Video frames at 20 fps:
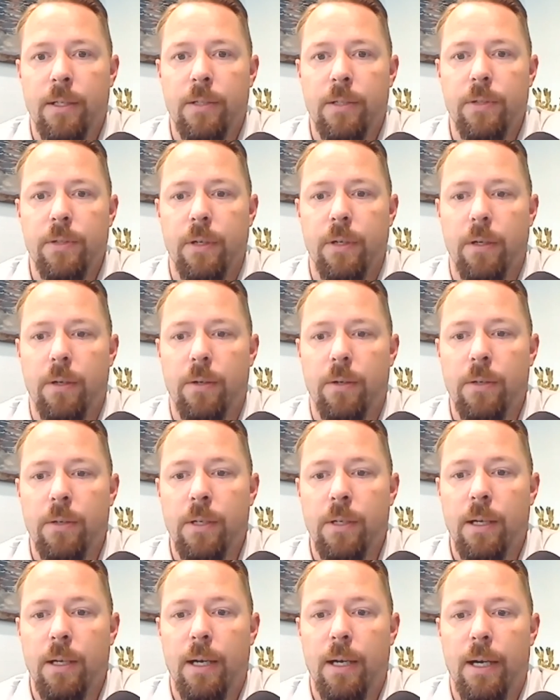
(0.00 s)

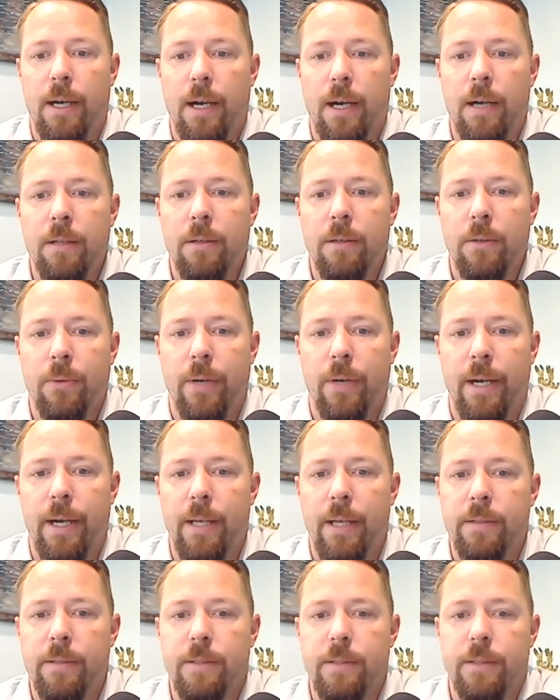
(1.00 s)
So
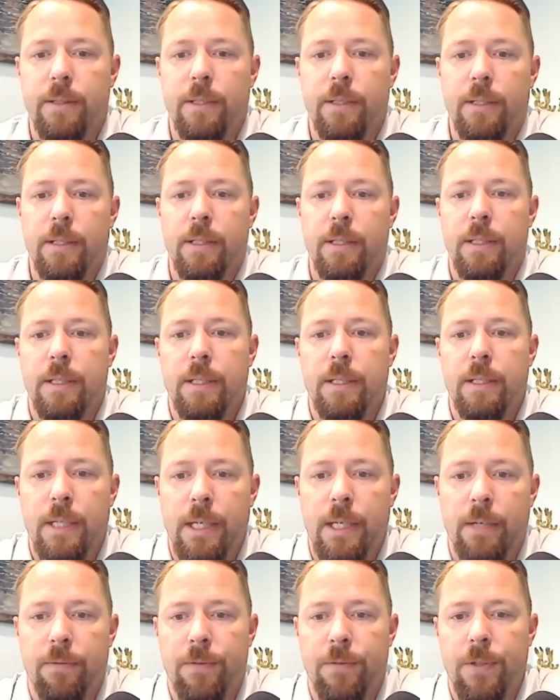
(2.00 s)
otherwise,
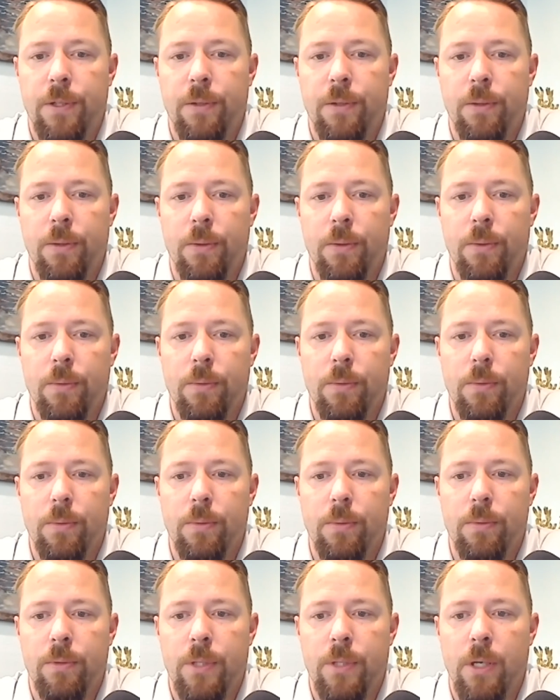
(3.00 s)
if you
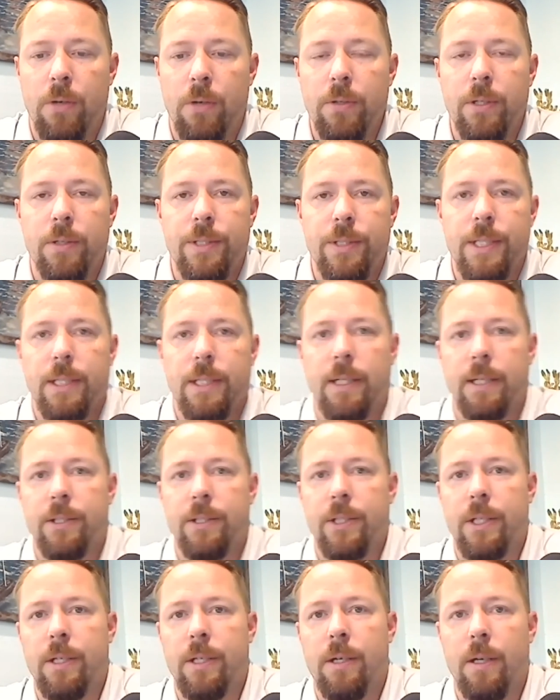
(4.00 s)
don't use the
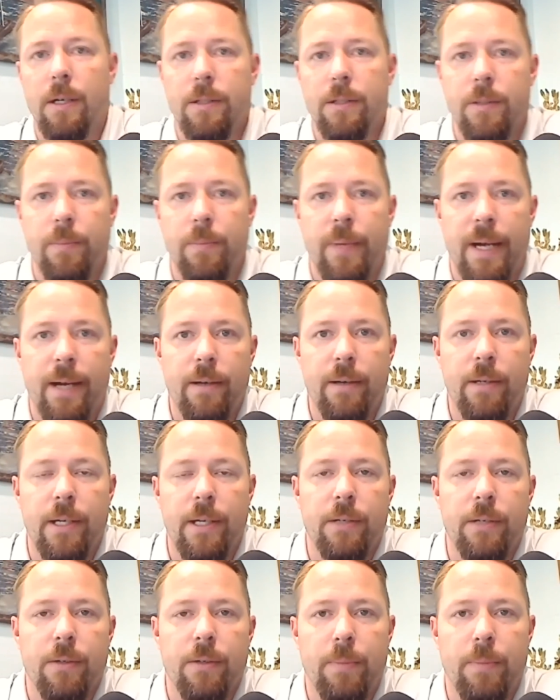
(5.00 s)
electric car as a battery,
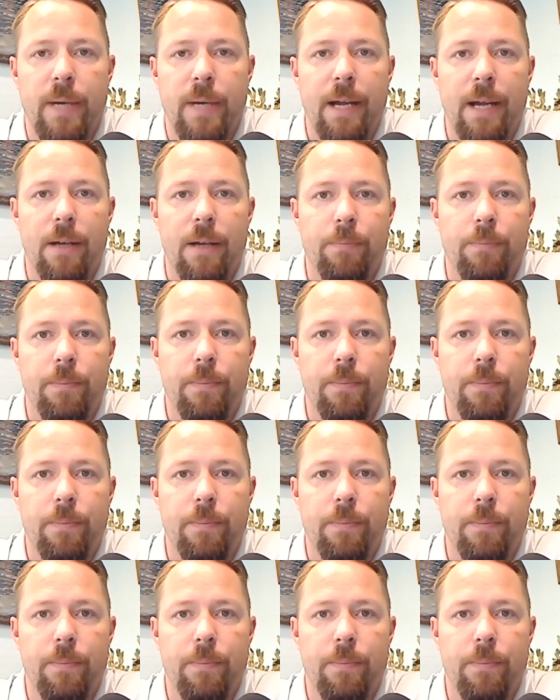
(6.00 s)
you'll buy